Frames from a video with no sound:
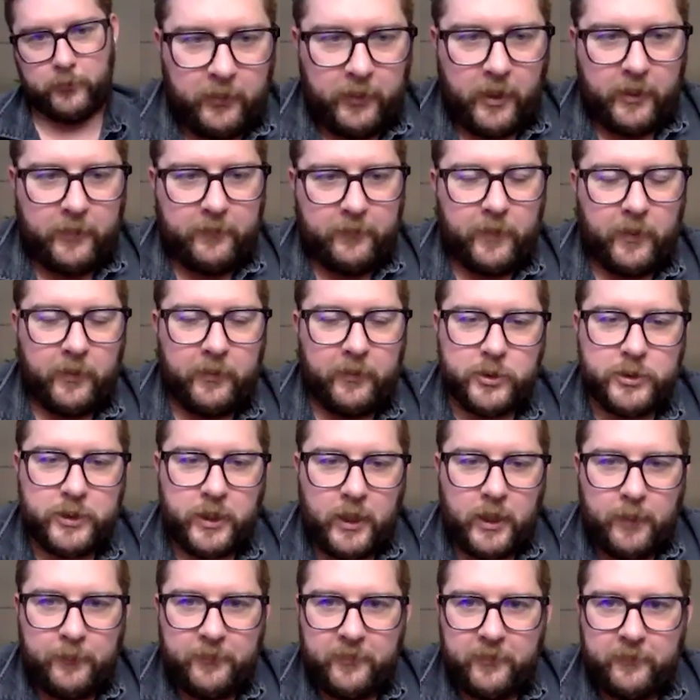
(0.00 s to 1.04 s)
A lot of other
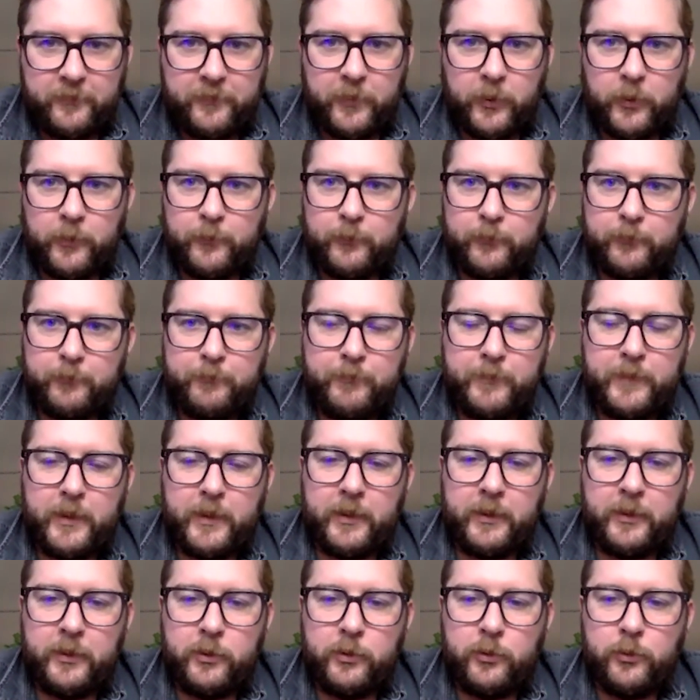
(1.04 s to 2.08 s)
jobs in film
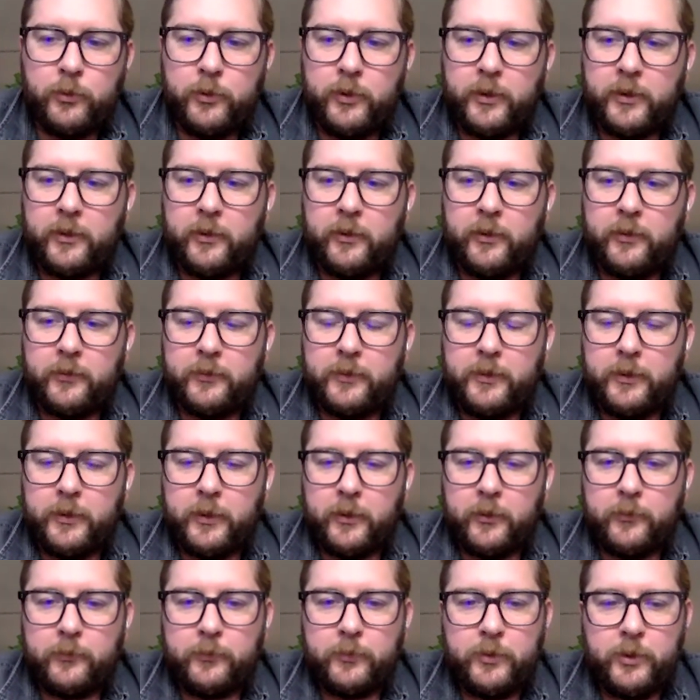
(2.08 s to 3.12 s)
in New York are, you
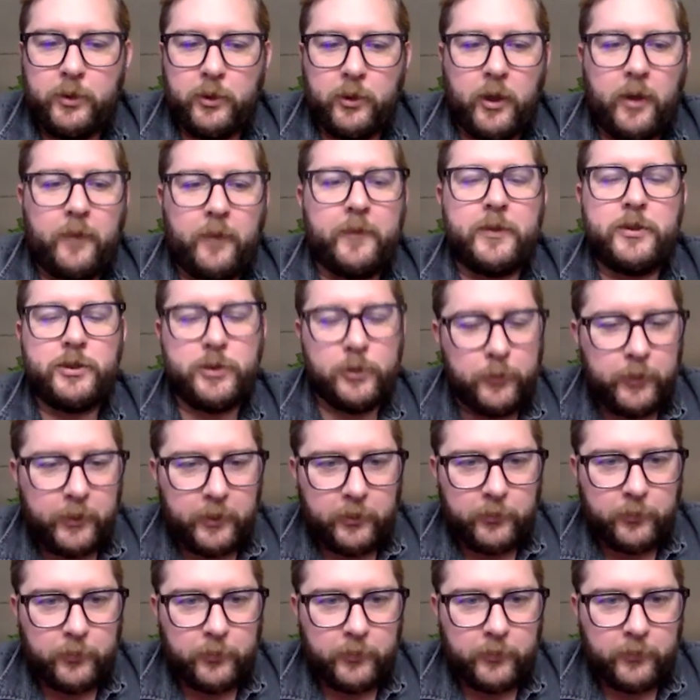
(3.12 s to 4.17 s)
know, you're on the
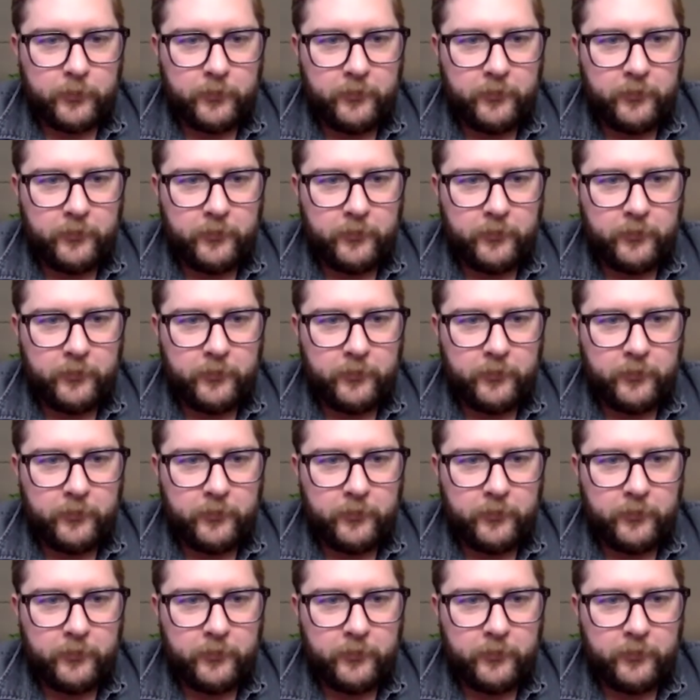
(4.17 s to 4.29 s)
shooting crew.